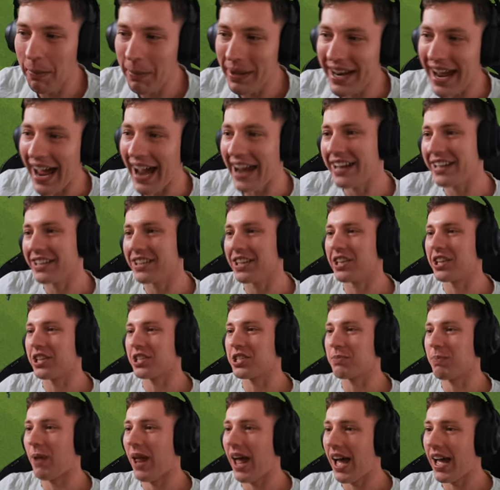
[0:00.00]
dominating the
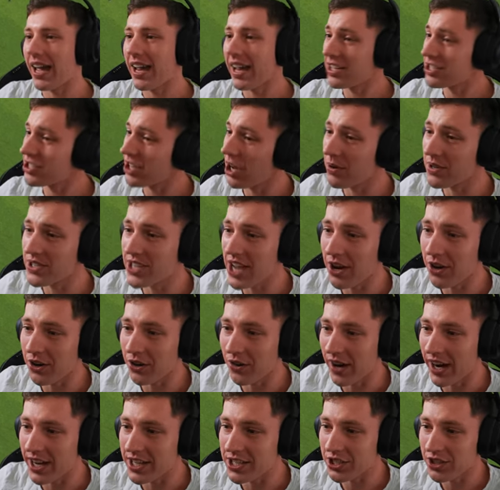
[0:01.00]
display, and so is
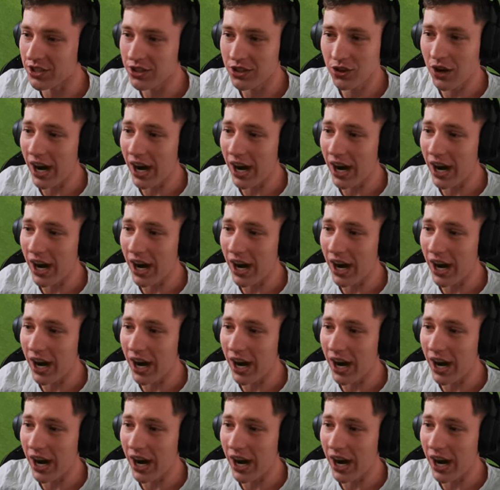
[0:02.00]
Alcaraz.